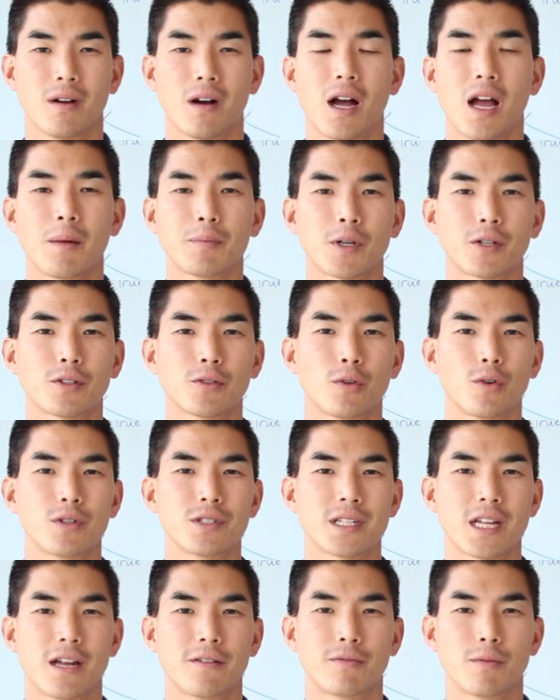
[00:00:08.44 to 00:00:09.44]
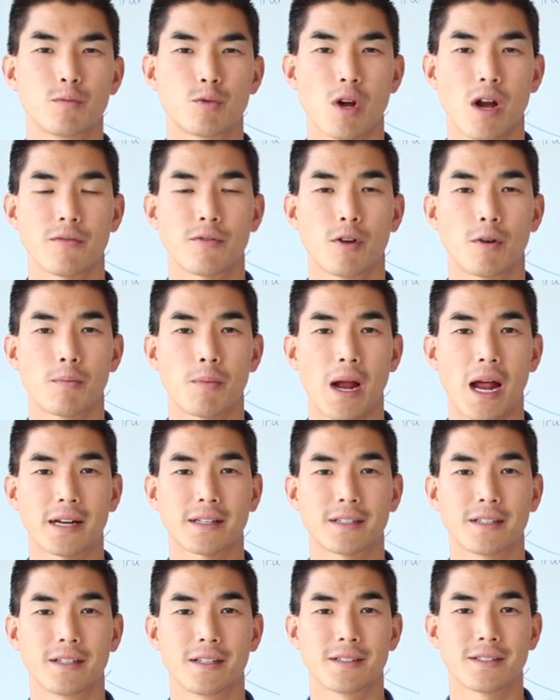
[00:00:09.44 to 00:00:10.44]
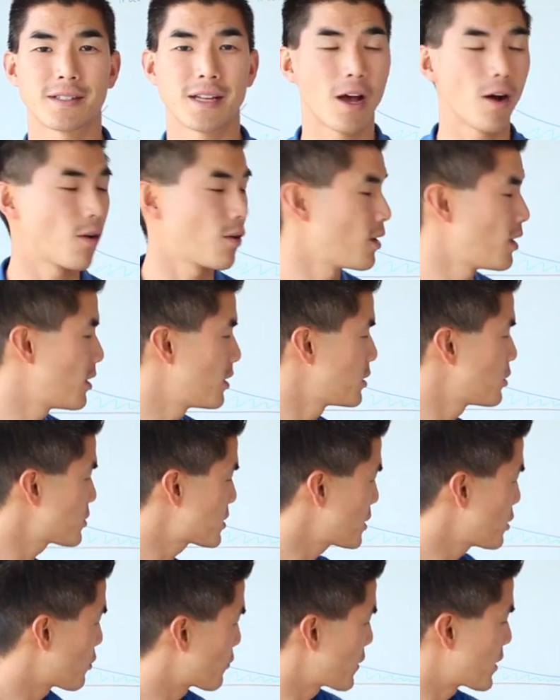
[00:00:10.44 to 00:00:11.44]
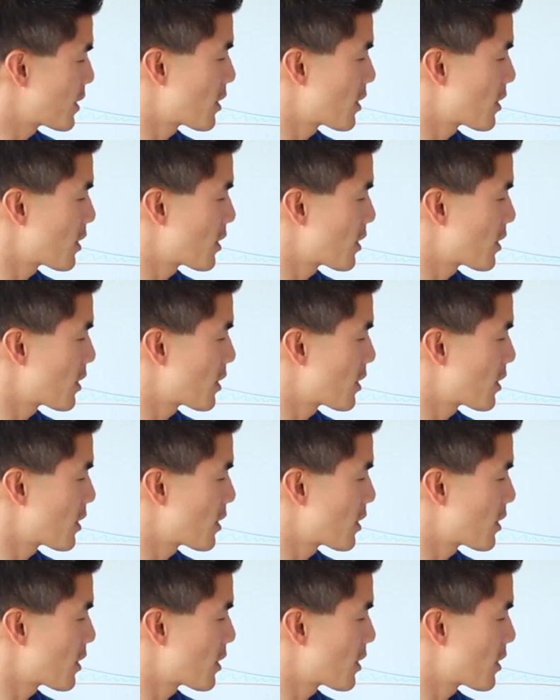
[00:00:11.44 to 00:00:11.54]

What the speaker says: Hi, I'm Dr. Lawrence Tham from Drive Your Practice. Now, you'll see over